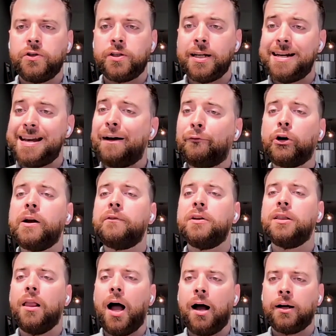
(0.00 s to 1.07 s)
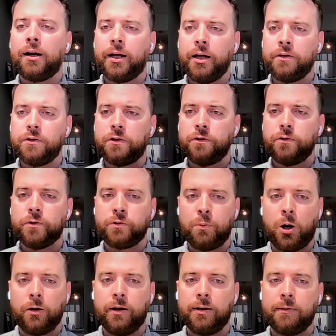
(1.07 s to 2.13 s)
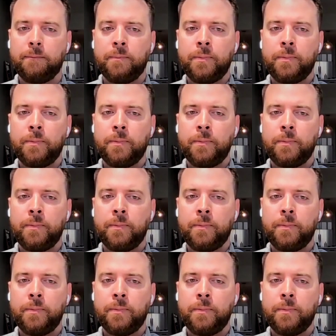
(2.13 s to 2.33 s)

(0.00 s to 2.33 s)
to never even log into Smartling.